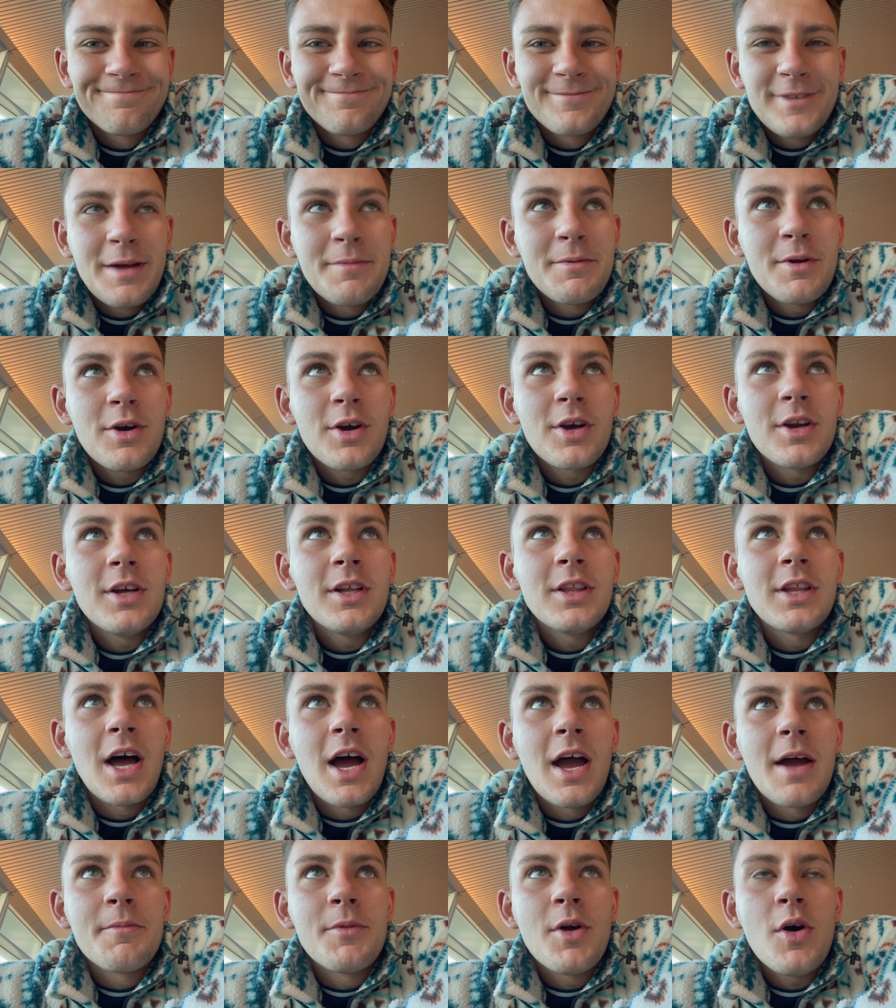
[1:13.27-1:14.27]
I'm not gonna
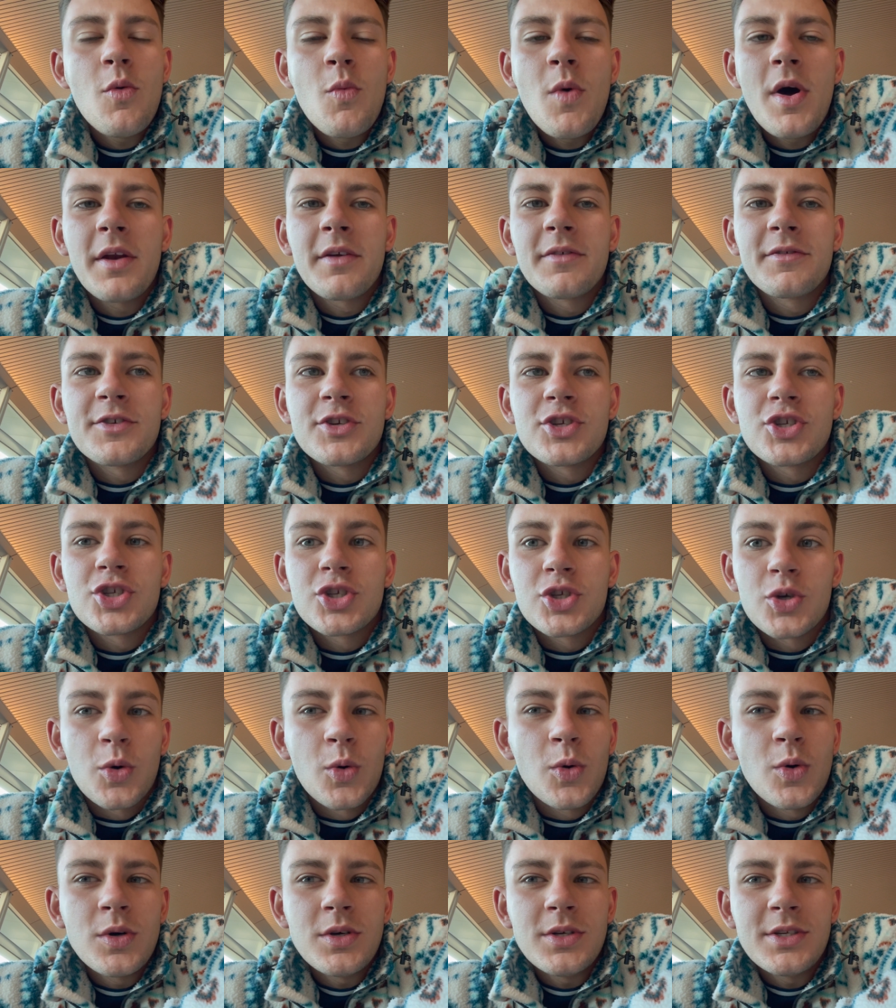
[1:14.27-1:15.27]
lie, I'm not one for
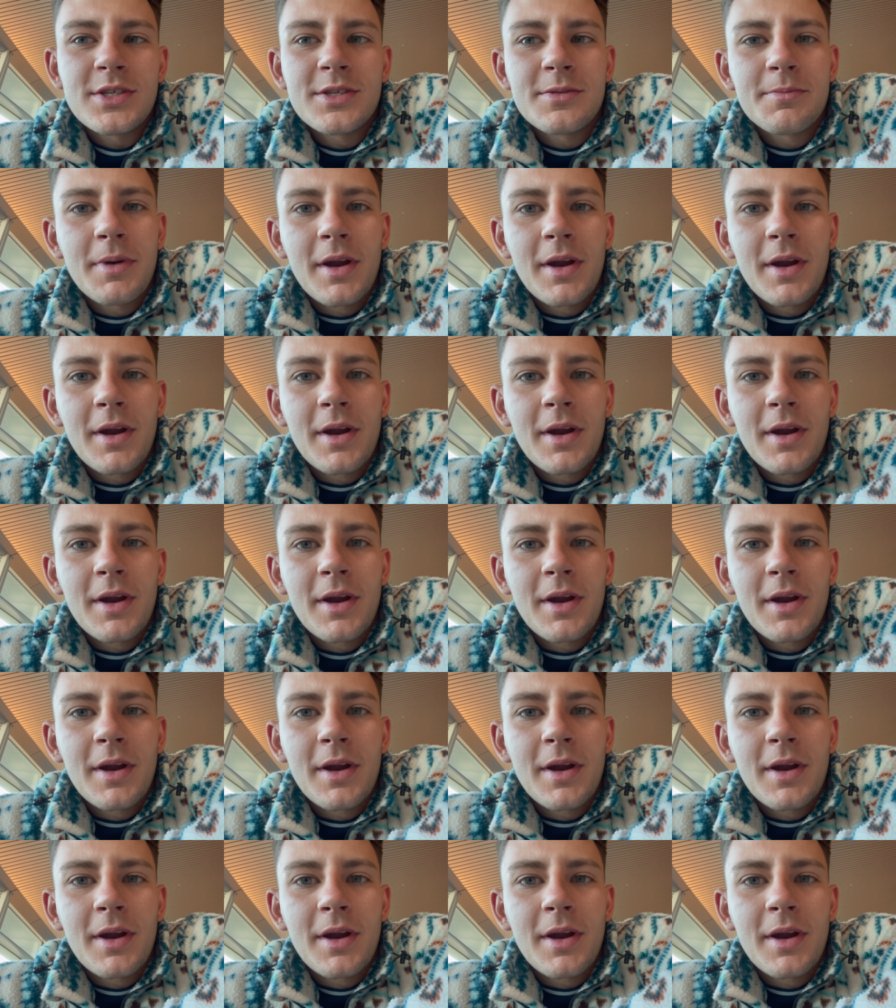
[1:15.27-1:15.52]
sauce,